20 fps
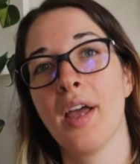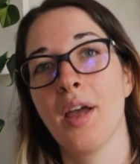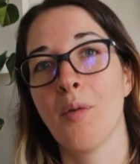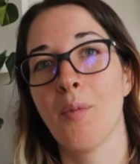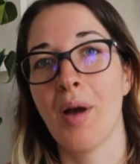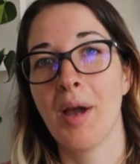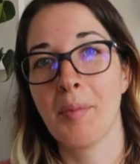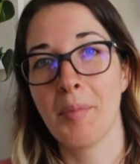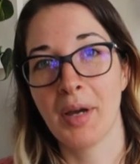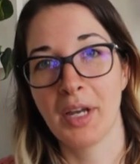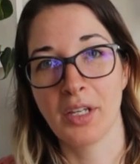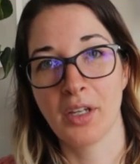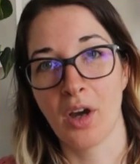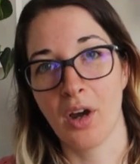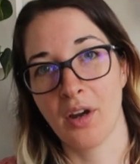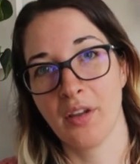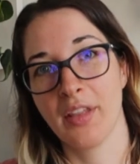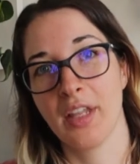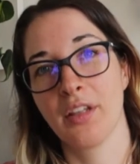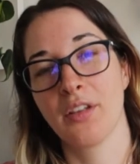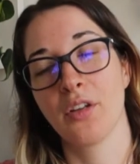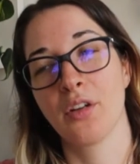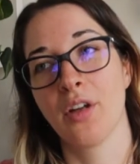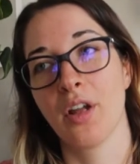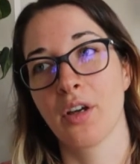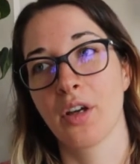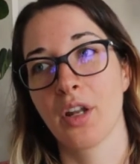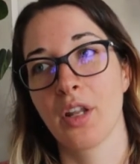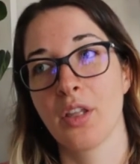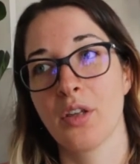Why buy yarn that you're
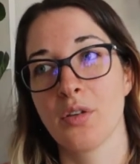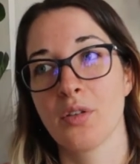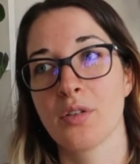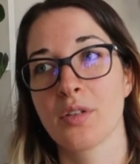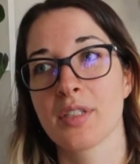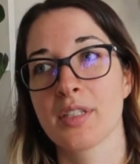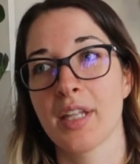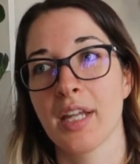not gonna use?